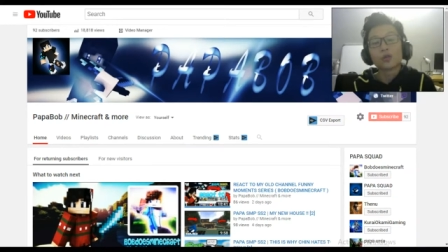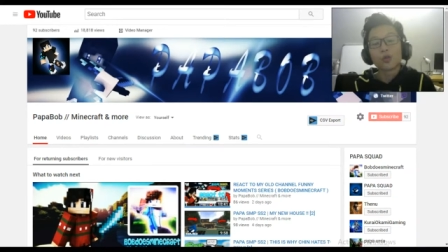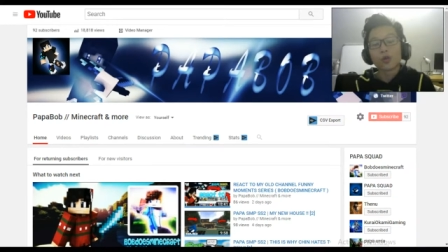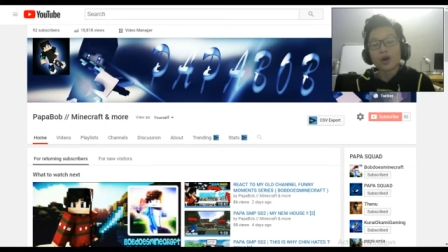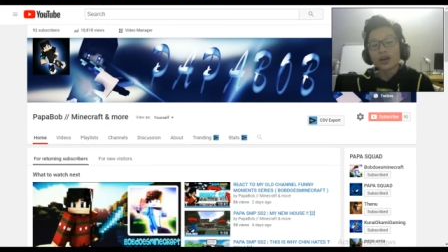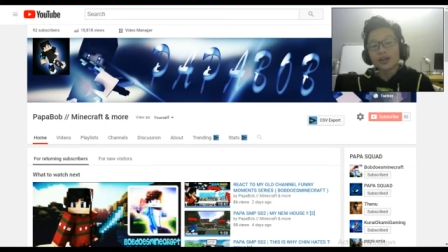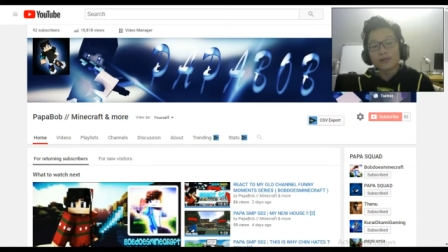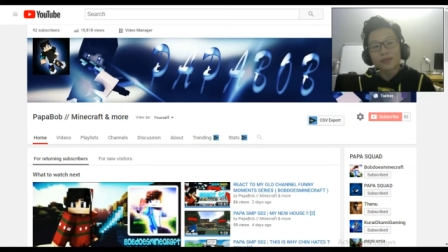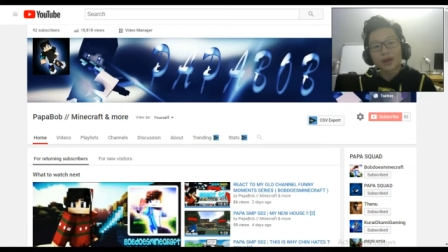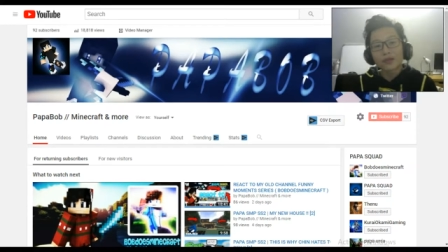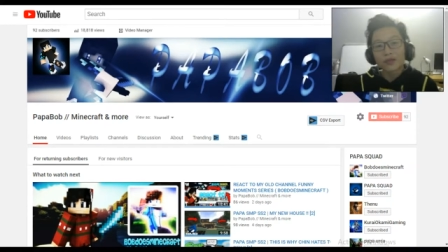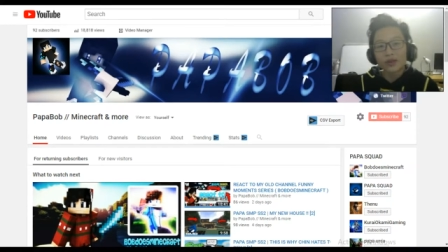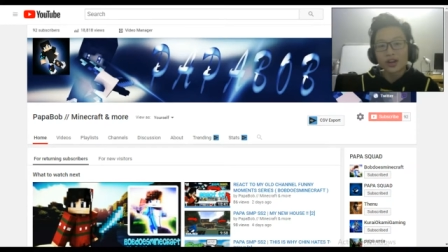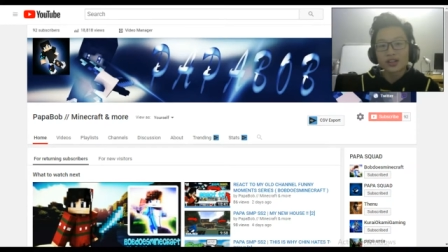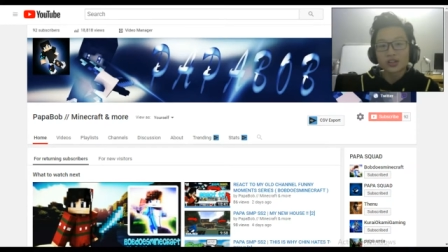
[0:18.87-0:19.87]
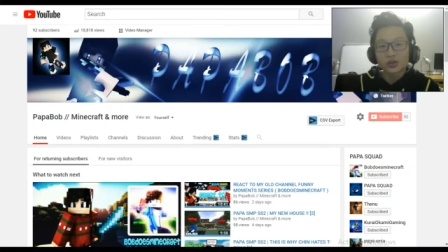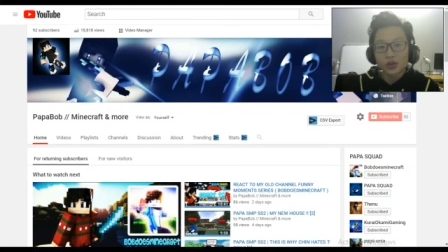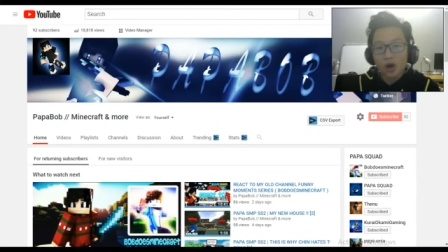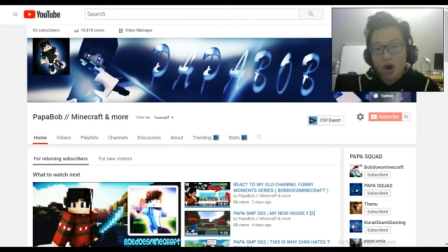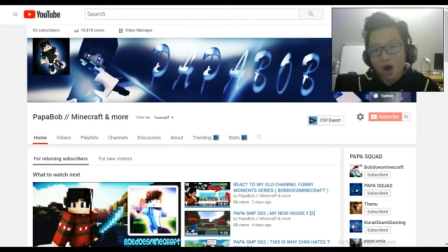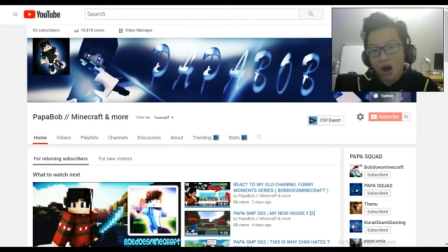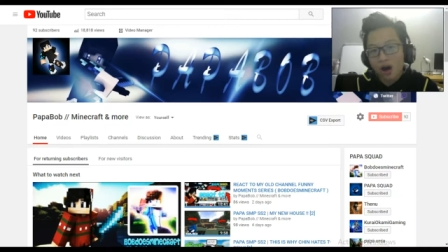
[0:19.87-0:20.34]
one of my friend's
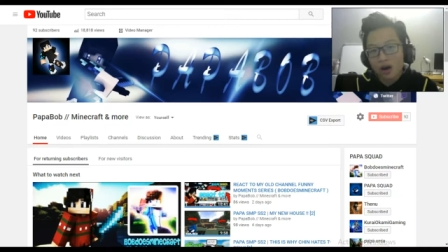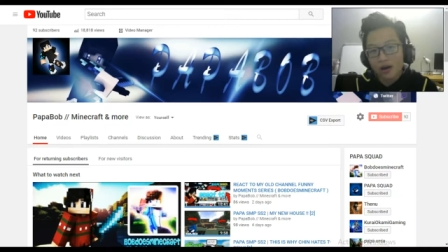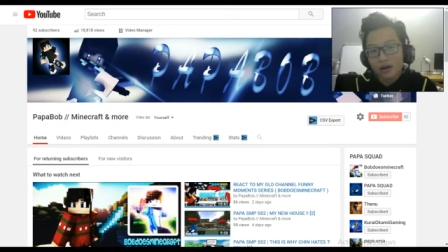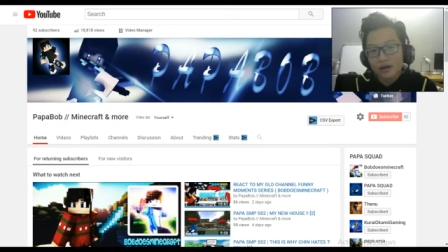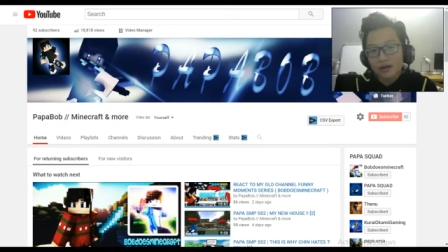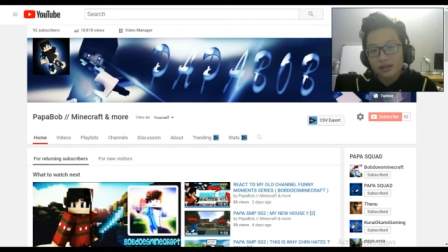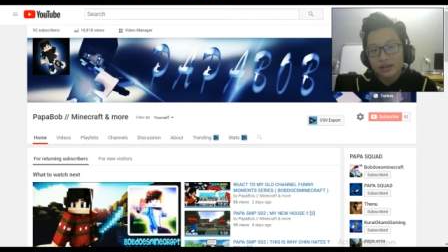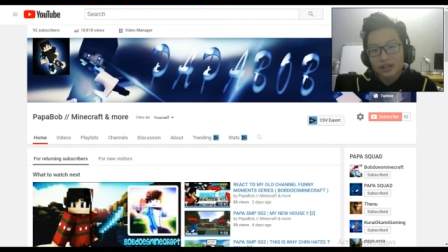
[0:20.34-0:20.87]
song.